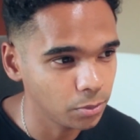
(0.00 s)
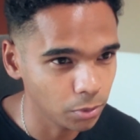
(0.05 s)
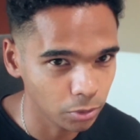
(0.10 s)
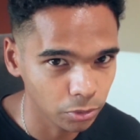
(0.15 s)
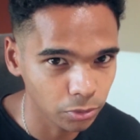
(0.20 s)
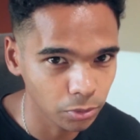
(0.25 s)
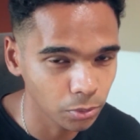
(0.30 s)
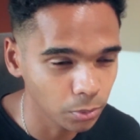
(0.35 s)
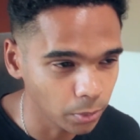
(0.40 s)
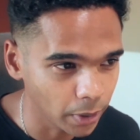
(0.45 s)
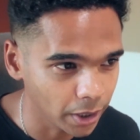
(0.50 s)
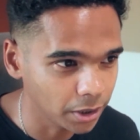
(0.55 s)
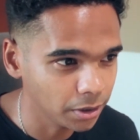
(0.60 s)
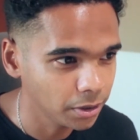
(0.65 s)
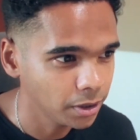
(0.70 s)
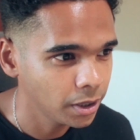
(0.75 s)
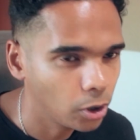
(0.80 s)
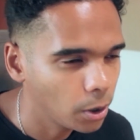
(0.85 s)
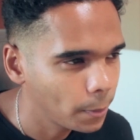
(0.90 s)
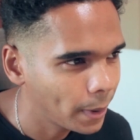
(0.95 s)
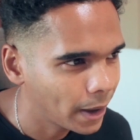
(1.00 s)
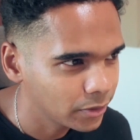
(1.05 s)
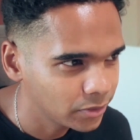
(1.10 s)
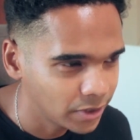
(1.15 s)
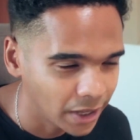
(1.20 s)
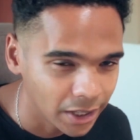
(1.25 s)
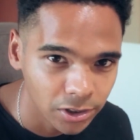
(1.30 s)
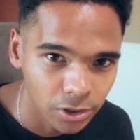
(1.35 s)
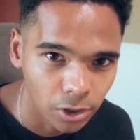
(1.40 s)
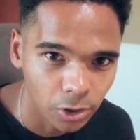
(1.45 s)
will do well. Put about
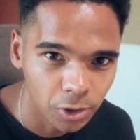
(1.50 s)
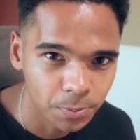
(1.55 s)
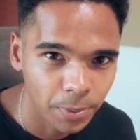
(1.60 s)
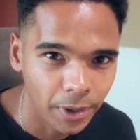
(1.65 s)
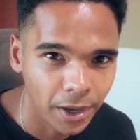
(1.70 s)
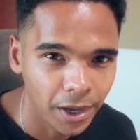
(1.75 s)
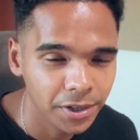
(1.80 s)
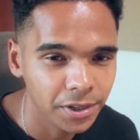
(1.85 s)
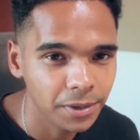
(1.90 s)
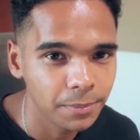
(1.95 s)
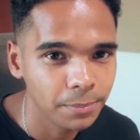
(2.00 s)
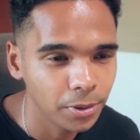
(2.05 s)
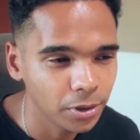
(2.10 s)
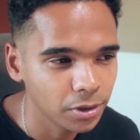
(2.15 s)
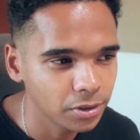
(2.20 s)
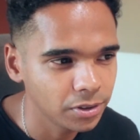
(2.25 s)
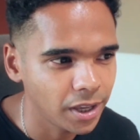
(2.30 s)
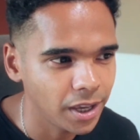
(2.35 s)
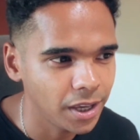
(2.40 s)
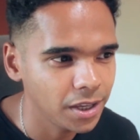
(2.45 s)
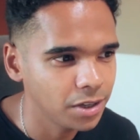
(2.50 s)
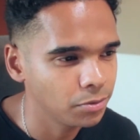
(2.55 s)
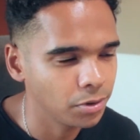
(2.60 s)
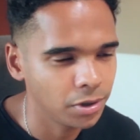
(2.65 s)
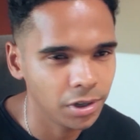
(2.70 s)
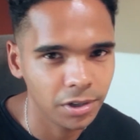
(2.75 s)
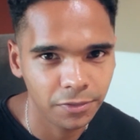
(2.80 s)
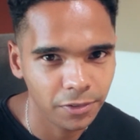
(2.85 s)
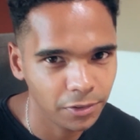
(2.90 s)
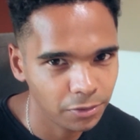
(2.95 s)
$10 behind it per day,
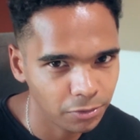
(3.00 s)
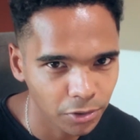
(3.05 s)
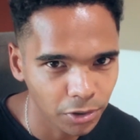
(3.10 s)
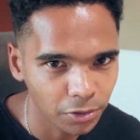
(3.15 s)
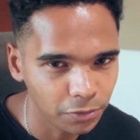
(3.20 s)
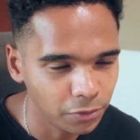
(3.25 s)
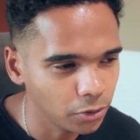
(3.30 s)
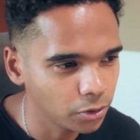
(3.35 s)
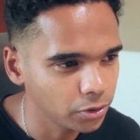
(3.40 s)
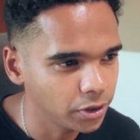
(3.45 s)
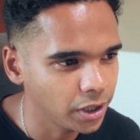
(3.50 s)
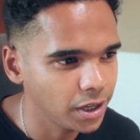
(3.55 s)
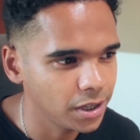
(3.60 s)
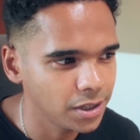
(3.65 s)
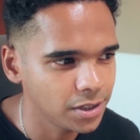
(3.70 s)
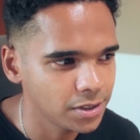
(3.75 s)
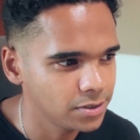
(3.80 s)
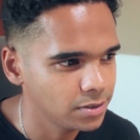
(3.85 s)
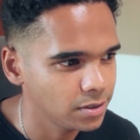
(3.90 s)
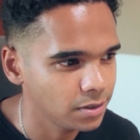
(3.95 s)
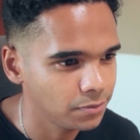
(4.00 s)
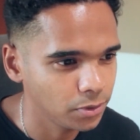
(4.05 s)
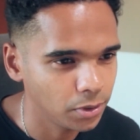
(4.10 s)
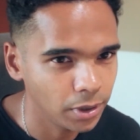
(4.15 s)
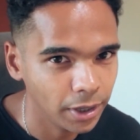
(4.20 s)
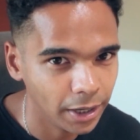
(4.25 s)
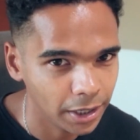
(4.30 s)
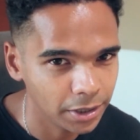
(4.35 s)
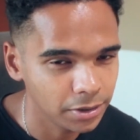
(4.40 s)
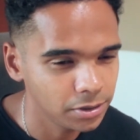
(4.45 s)
run it for 3 or 4 days if you
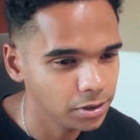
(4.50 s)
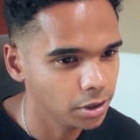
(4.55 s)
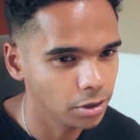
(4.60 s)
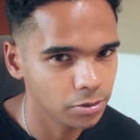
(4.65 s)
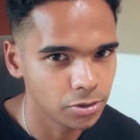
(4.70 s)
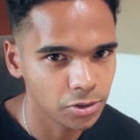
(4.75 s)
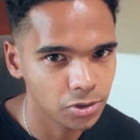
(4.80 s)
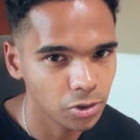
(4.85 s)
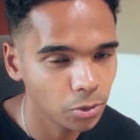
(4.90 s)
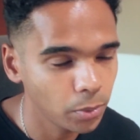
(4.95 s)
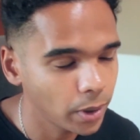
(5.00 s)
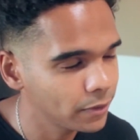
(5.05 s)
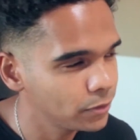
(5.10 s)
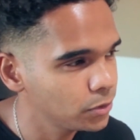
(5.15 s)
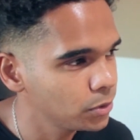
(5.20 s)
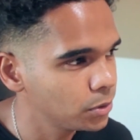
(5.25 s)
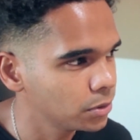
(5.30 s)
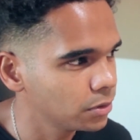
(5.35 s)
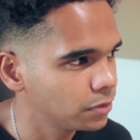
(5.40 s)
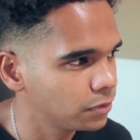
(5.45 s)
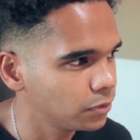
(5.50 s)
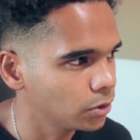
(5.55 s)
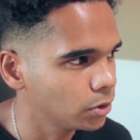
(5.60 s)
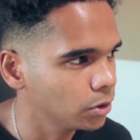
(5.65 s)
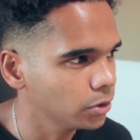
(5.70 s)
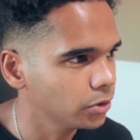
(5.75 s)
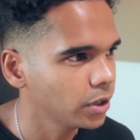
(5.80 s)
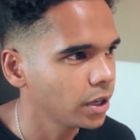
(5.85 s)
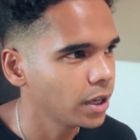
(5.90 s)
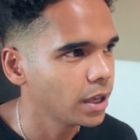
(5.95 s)
can, you know, just do whatever you can
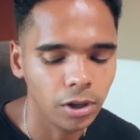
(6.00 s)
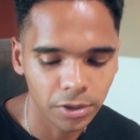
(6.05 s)
afford.